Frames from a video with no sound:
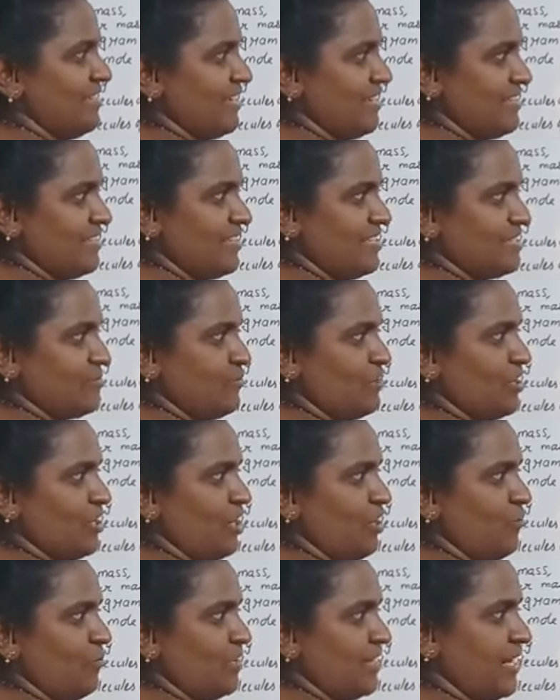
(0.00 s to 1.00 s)
In this
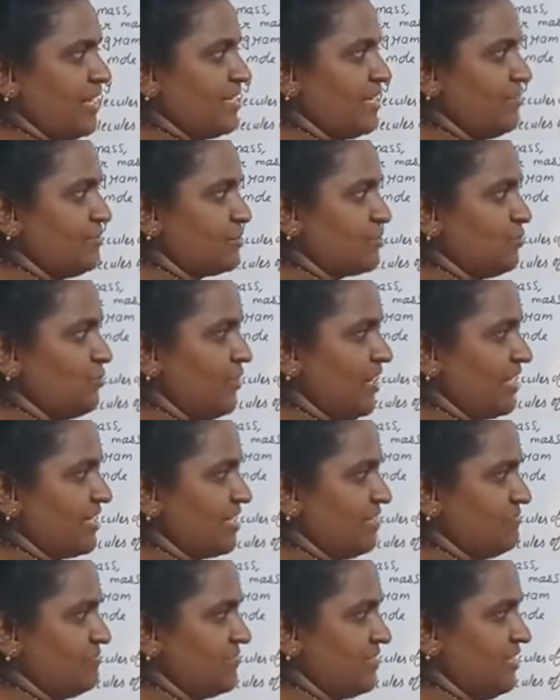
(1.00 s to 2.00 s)
molecule, how many atoms? 2
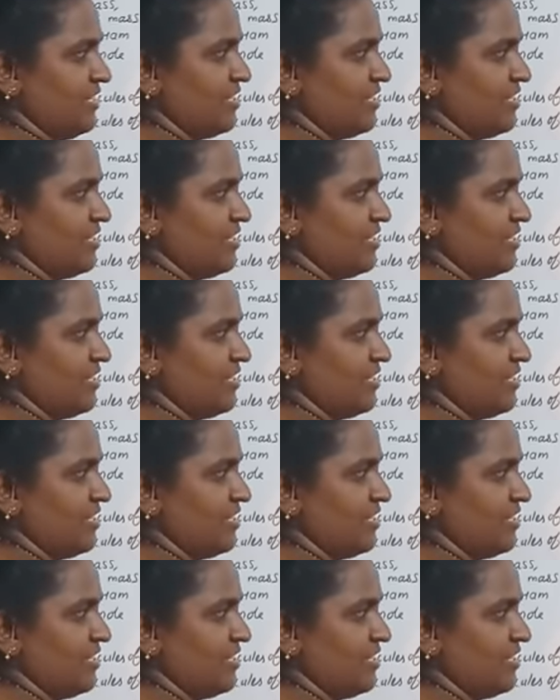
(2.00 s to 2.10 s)
atoms.